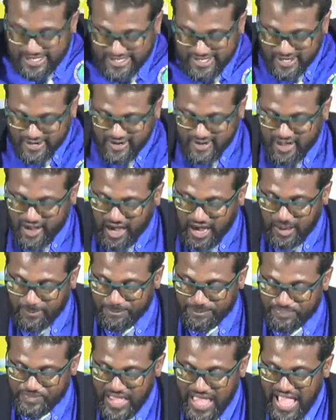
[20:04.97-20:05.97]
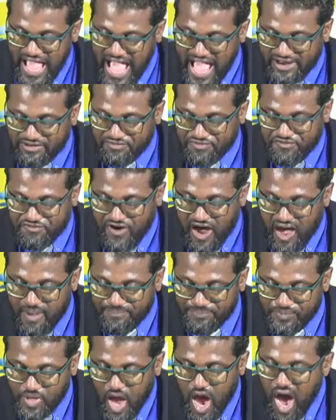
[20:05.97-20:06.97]
to come and
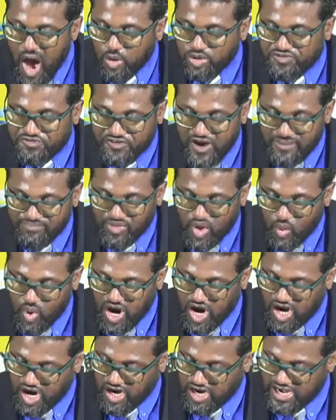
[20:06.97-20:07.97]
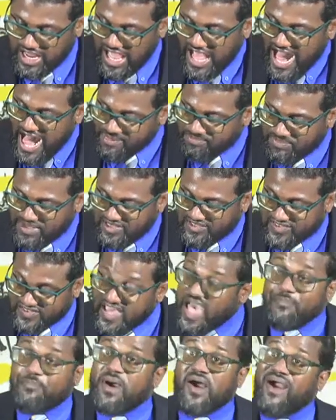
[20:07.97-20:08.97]
from out from the world and be
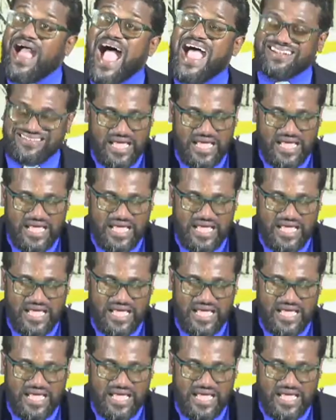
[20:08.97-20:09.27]
separate.